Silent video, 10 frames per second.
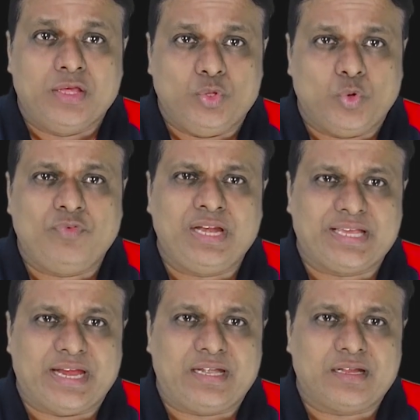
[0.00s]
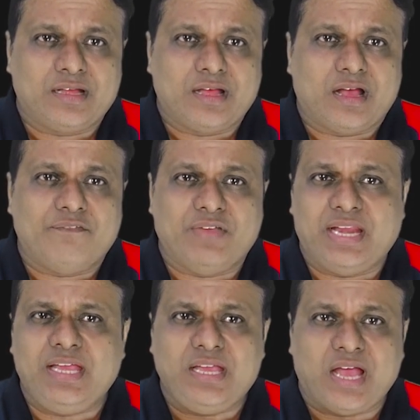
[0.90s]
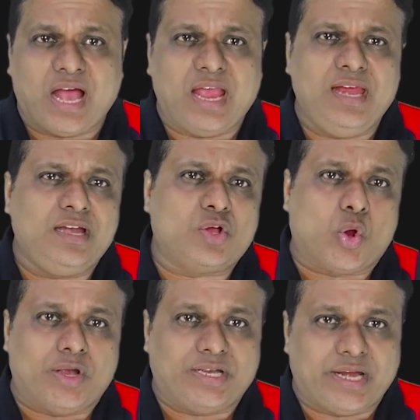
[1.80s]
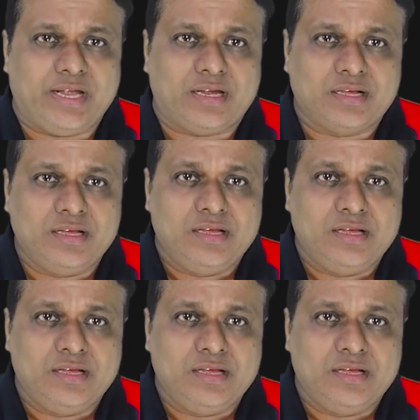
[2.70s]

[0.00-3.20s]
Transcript: You will get a very high yield content